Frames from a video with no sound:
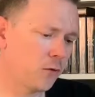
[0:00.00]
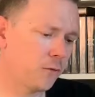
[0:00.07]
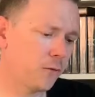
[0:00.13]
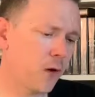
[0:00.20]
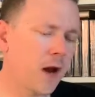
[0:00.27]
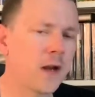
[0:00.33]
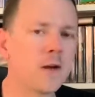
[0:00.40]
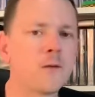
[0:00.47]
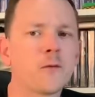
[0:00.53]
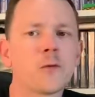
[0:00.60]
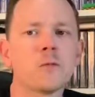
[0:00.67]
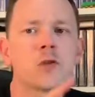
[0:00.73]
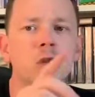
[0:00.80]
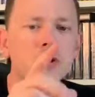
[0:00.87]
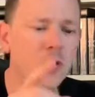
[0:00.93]
friend
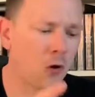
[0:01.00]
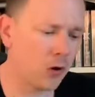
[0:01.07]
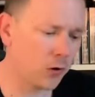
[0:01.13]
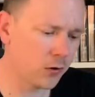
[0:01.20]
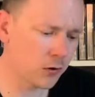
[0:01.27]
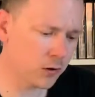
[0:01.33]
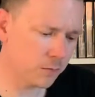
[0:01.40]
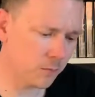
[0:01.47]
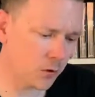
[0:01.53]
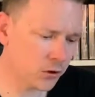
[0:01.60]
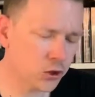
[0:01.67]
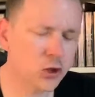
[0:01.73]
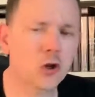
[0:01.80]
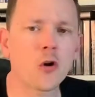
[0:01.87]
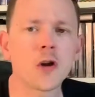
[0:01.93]
from Scotland, my
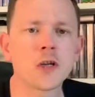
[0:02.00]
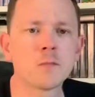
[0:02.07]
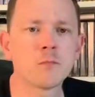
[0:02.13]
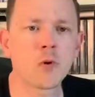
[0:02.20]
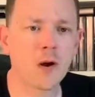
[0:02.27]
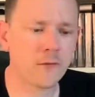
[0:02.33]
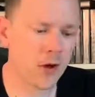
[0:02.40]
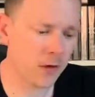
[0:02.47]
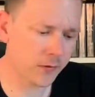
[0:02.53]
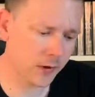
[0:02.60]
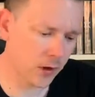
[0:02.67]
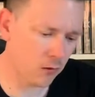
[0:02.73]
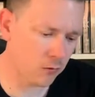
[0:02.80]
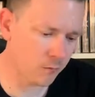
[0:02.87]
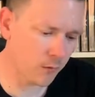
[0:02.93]
Scottish brother,
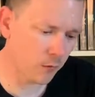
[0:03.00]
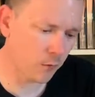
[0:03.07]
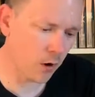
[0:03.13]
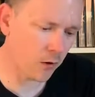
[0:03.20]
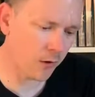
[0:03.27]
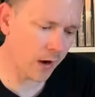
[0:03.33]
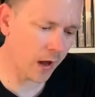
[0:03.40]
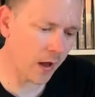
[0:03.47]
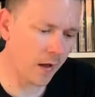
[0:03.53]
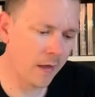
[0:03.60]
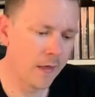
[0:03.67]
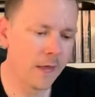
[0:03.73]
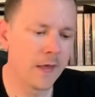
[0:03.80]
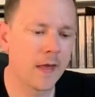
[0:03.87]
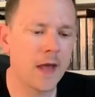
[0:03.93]
the Ultimate Warrior,
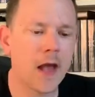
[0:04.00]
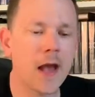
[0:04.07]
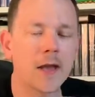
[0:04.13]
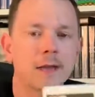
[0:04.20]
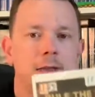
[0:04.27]
has